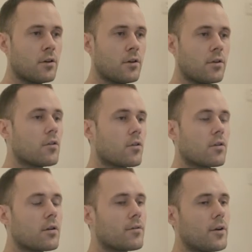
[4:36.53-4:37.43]

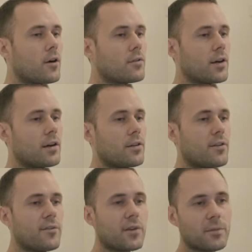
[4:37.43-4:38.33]
Or your
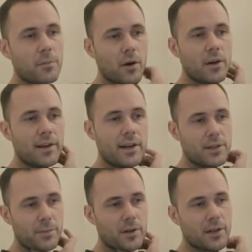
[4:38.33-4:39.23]
alternative is
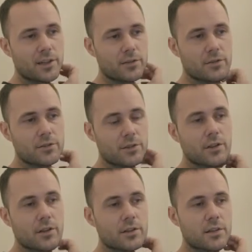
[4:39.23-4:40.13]
Polygon. Polygon also
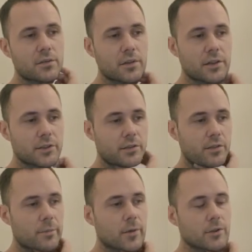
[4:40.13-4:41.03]
got a
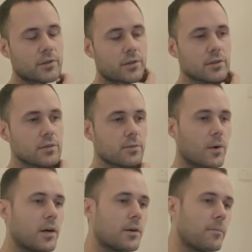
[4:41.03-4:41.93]
deflationary model as
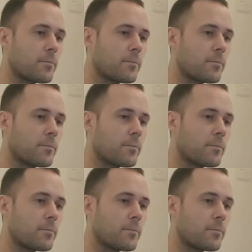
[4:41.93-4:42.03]
well.